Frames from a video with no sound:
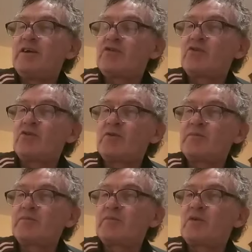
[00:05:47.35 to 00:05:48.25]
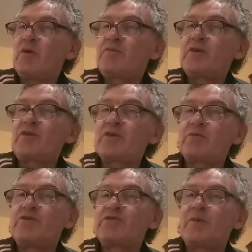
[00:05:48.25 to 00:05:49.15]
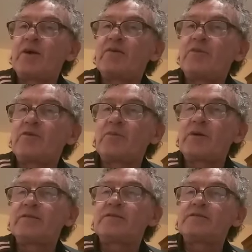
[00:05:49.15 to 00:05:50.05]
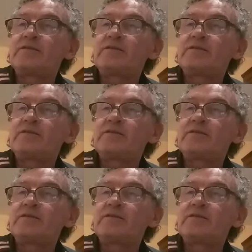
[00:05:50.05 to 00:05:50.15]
So hopefully if that wins tomorrow, we could be